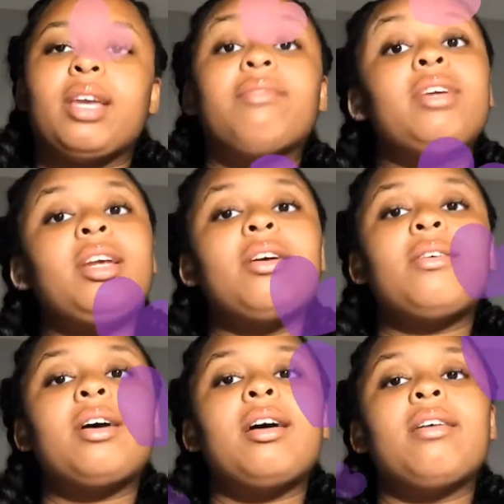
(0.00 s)

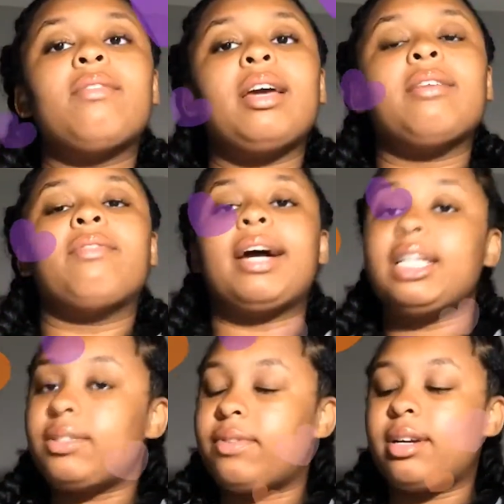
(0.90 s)
video of
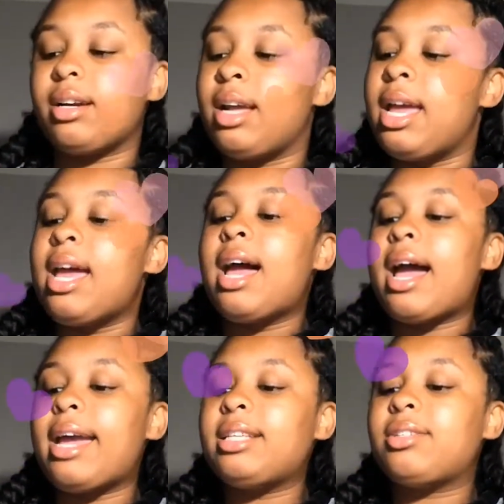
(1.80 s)
advice for
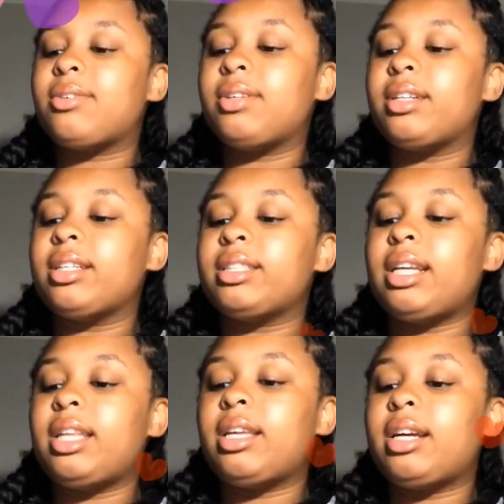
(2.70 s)
high schoolers.
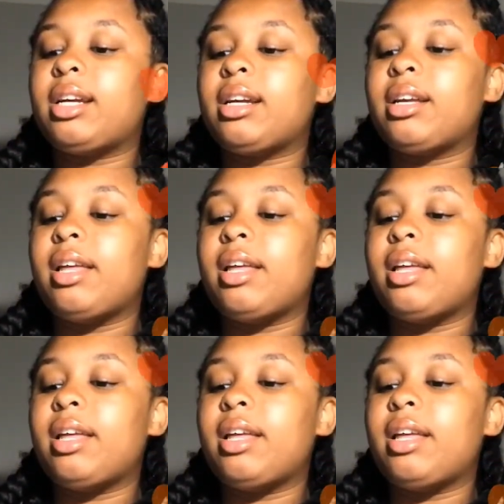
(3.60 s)
Either